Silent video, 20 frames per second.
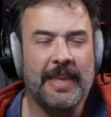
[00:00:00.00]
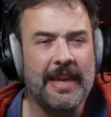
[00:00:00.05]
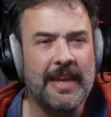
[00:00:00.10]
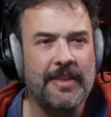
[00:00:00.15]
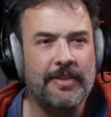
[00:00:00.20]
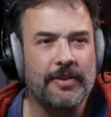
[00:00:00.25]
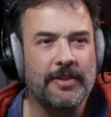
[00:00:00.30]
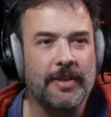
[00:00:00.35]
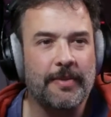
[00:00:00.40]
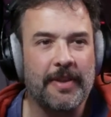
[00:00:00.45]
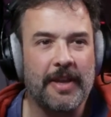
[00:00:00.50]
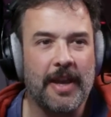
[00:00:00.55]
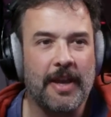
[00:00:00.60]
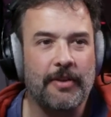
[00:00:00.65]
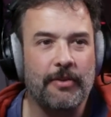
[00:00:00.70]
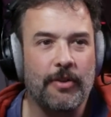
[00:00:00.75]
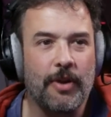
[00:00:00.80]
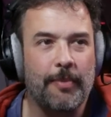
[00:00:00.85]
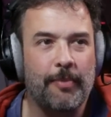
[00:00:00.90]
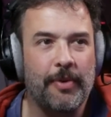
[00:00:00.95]
either something I
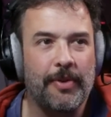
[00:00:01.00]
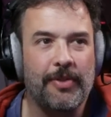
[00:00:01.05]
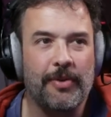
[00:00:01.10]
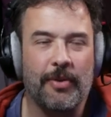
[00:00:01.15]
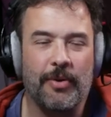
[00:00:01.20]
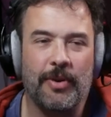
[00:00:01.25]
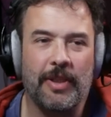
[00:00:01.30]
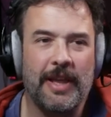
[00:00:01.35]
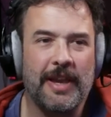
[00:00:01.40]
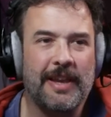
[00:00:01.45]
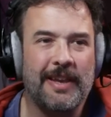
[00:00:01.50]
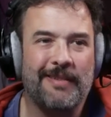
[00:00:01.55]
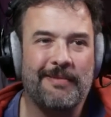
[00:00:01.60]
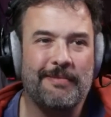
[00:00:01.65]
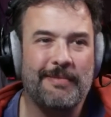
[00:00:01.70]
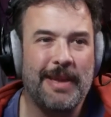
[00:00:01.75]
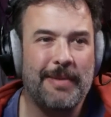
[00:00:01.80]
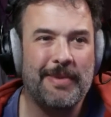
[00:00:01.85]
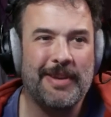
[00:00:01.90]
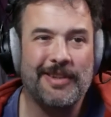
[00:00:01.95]
grew up with or like
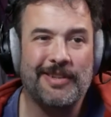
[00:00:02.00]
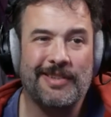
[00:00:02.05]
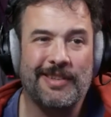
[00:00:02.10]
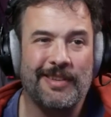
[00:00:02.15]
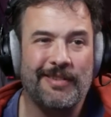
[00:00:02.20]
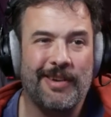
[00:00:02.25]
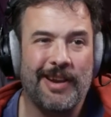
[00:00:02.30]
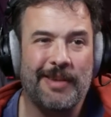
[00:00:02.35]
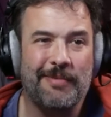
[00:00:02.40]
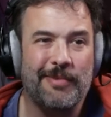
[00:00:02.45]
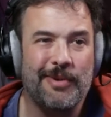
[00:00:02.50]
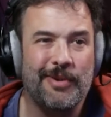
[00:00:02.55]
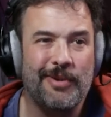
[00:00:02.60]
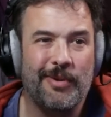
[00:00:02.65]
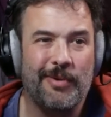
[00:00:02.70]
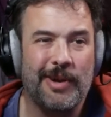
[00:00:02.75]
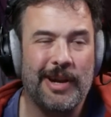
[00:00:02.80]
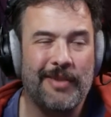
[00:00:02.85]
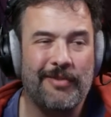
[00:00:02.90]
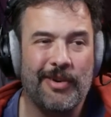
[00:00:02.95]
maybe just in the right mood
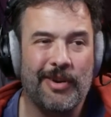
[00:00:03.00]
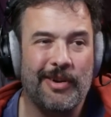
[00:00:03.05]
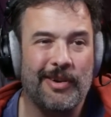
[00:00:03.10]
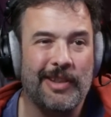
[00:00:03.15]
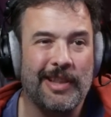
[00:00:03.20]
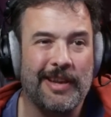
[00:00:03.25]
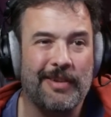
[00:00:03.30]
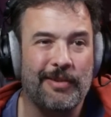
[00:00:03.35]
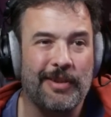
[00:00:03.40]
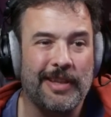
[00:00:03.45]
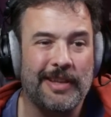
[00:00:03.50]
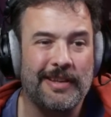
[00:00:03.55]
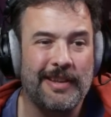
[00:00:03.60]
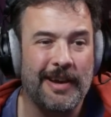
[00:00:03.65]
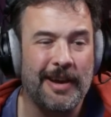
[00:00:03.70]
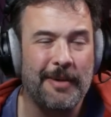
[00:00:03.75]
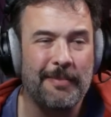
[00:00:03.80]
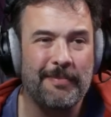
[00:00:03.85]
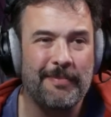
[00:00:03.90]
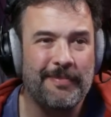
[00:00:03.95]
or whatever, or like really
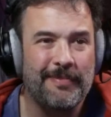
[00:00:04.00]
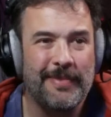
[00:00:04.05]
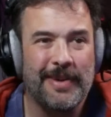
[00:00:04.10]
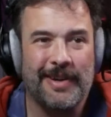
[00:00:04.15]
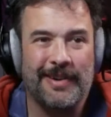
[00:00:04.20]
dumb.